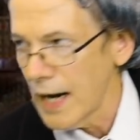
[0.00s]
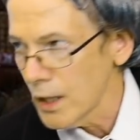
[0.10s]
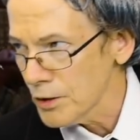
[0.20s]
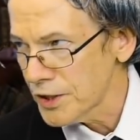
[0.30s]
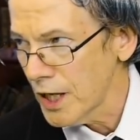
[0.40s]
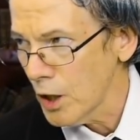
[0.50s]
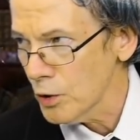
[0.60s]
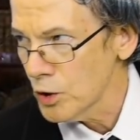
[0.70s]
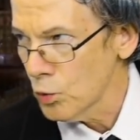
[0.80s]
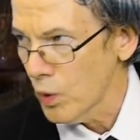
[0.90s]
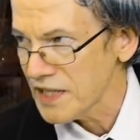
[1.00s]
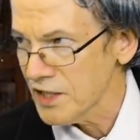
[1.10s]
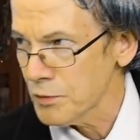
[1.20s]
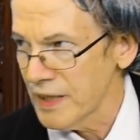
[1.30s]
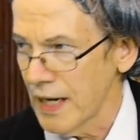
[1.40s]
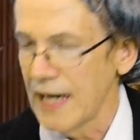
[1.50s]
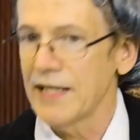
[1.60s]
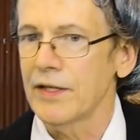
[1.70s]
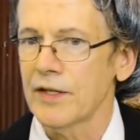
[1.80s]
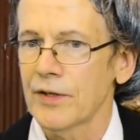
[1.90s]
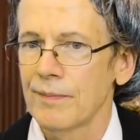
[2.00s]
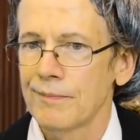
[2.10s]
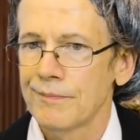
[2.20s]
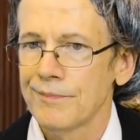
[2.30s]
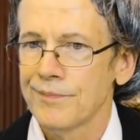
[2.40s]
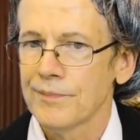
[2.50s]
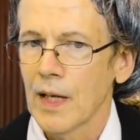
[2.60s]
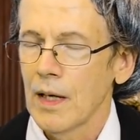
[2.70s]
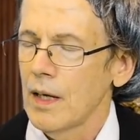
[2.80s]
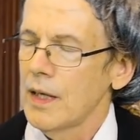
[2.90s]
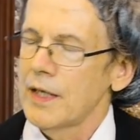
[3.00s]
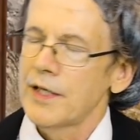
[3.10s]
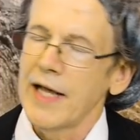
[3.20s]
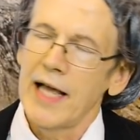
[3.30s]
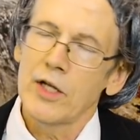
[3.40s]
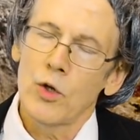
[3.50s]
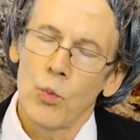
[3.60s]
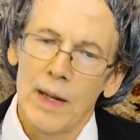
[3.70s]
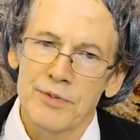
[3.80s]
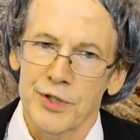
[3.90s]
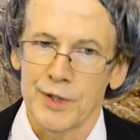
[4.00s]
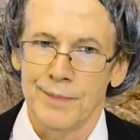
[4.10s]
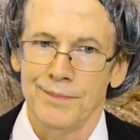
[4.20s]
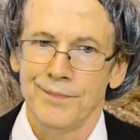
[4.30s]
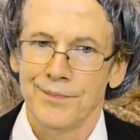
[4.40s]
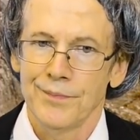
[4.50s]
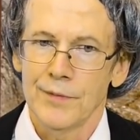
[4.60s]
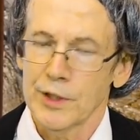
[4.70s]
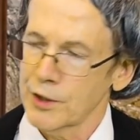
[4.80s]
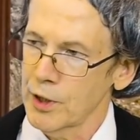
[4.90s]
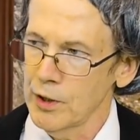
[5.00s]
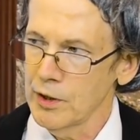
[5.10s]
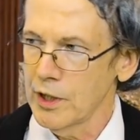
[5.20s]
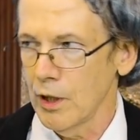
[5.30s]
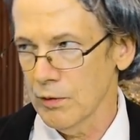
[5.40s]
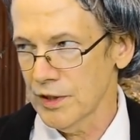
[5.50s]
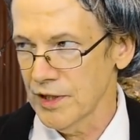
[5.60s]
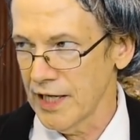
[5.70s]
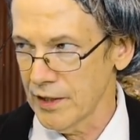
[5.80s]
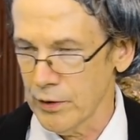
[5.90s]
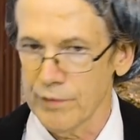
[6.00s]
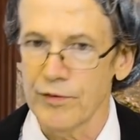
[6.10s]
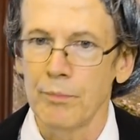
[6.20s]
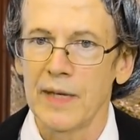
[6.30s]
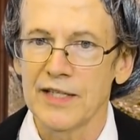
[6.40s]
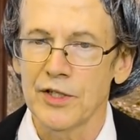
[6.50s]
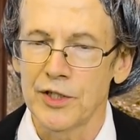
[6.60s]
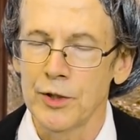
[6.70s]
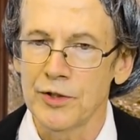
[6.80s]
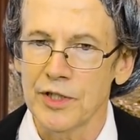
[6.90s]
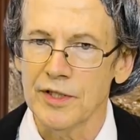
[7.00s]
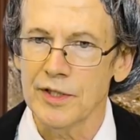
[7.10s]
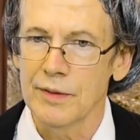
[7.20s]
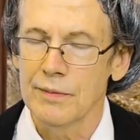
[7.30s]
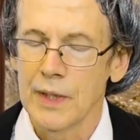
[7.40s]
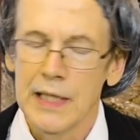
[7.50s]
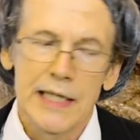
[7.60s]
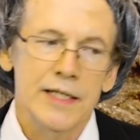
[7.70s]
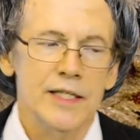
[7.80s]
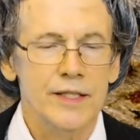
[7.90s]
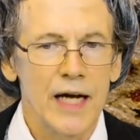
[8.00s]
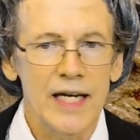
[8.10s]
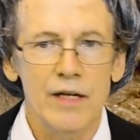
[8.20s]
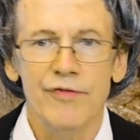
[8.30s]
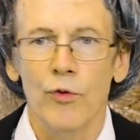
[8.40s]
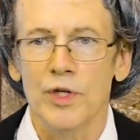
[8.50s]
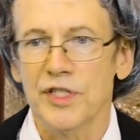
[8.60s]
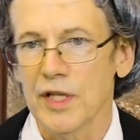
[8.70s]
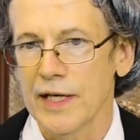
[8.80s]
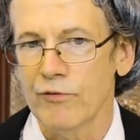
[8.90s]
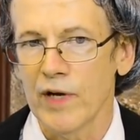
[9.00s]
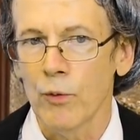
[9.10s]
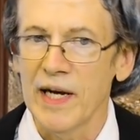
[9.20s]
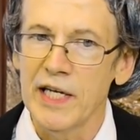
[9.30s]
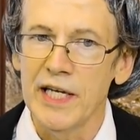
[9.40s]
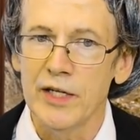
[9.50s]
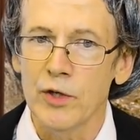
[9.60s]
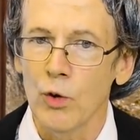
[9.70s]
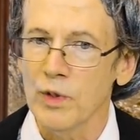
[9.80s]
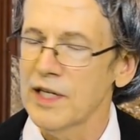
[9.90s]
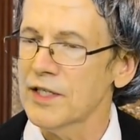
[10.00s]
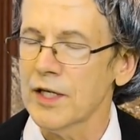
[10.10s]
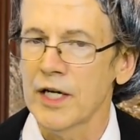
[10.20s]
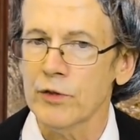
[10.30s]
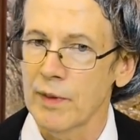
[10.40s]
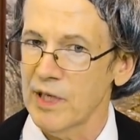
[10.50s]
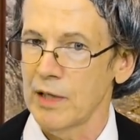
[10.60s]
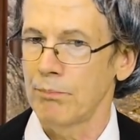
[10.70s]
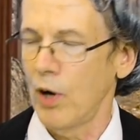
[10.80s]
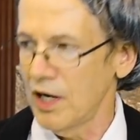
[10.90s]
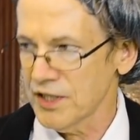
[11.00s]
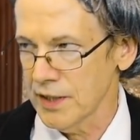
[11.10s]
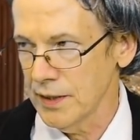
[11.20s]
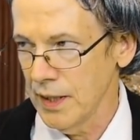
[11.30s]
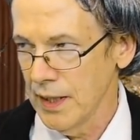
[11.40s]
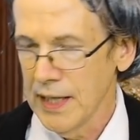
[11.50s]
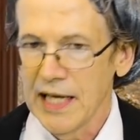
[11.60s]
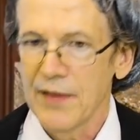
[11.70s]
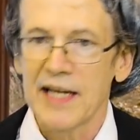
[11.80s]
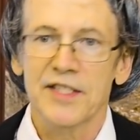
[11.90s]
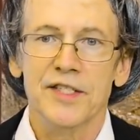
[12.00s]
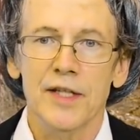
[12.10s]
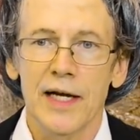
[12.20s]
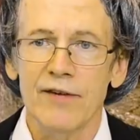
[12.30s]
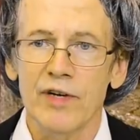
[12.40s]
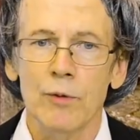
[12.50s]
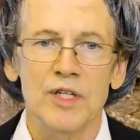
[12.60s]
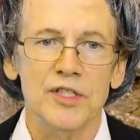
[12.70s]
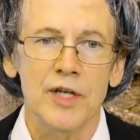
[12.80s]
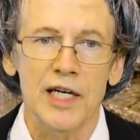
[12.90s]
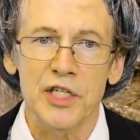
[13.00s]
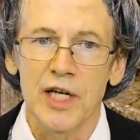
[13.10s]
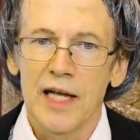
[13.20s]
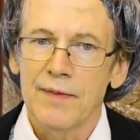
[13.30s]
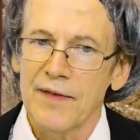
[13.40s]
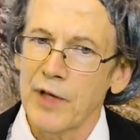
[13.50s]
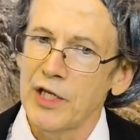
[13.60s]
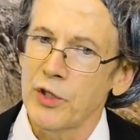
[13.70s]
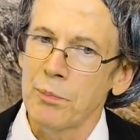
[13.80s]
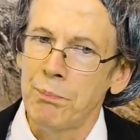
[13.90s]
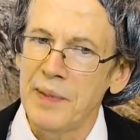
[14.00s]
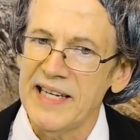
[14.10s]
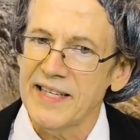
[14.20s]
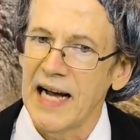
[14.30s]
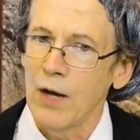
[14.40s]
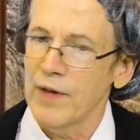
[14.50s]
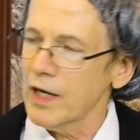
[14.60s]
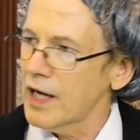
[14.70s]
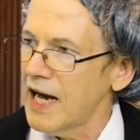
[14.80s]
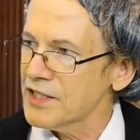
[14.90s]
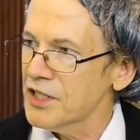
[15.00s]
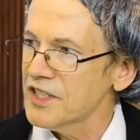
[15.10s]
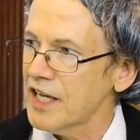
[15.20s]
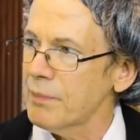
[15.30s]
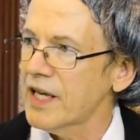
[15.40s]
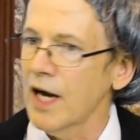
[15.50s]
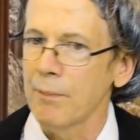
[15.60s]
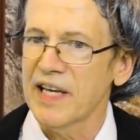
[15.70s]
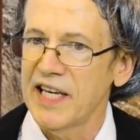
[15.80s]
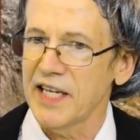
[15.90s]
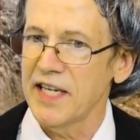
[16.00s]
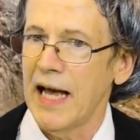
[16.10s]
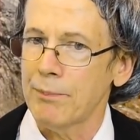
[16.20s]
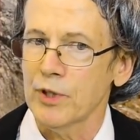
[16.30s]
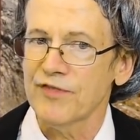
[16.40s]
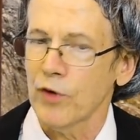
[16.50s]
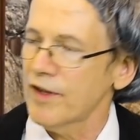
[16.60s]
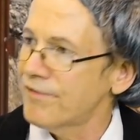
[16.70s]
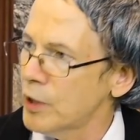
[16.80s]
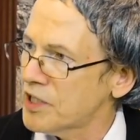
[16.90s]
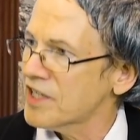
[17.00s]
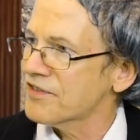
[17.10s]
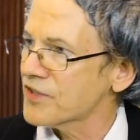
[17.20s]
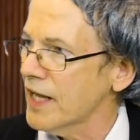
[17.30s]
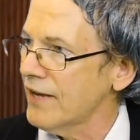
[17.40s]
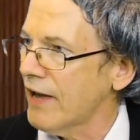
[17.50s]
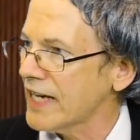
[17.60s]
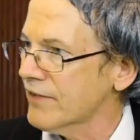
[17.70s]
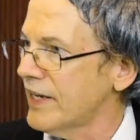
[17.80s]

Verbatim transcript: I'll tell you what is behind it. Daniel Webster, the turncoat senator from Massachusetts, decided for slavery when he told his countrymen in Boston that slavery was such that they should beat down their conscience and become kidnappers for the Fugitive Slave Act of